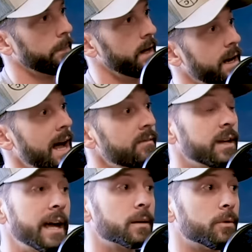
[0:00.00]
Well, and
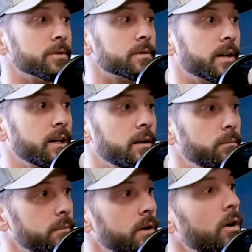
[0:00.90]
having animals, like,
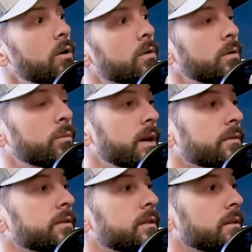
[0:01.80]
eh. oh, we
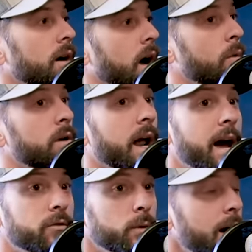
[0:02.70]
have to, I want to have a